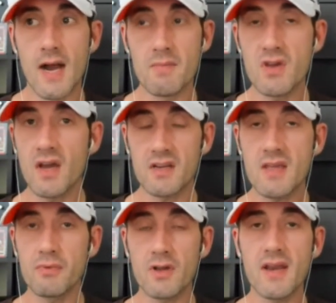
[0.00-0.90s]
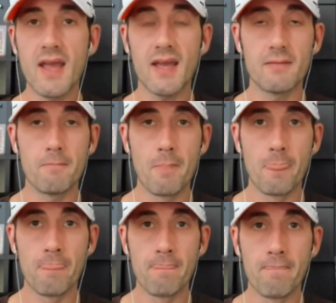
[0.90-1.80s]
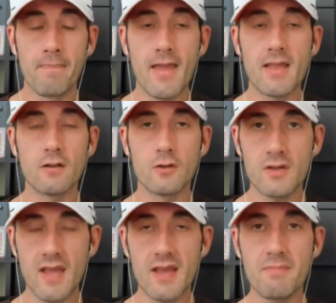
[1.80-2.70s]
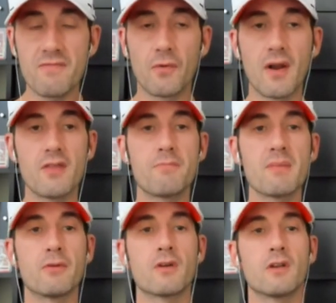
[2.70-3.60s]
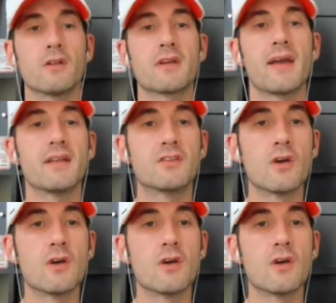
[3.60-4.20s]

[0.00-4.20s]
You got to keep looking ahead and look ahead before other people are going to look ahead.